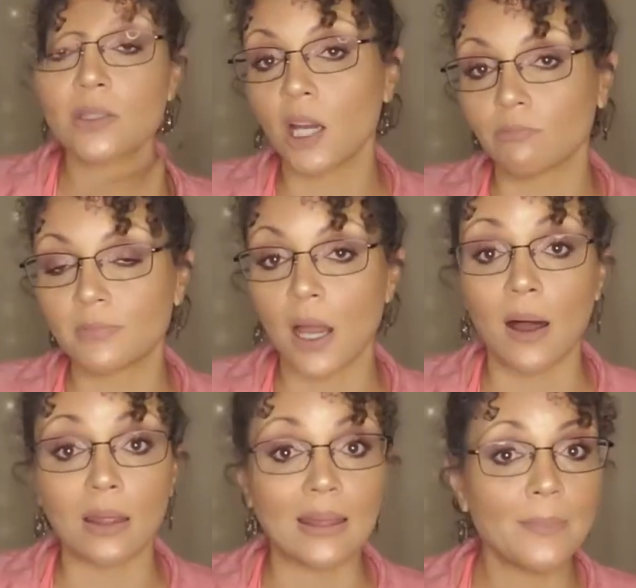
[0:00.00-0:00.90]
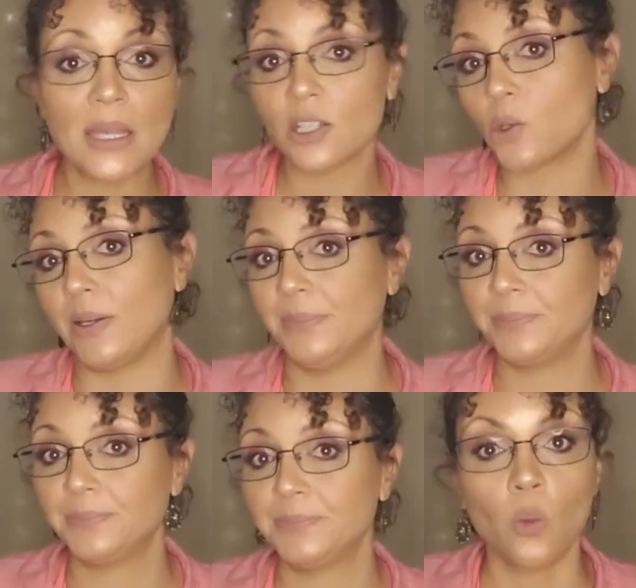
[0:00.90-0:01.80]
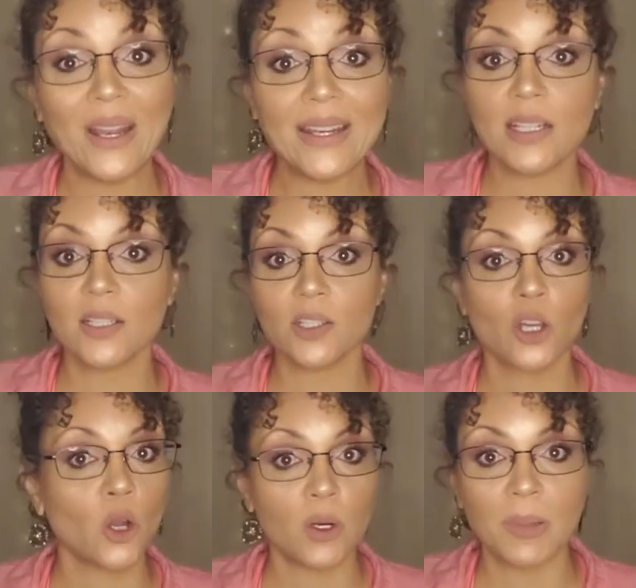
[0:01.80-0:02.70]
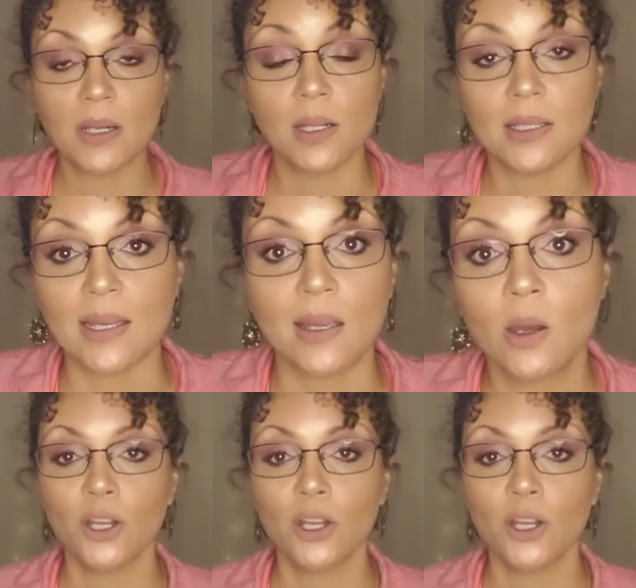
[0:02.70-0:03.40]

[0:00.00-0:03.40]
So let me get to it. What is codependency?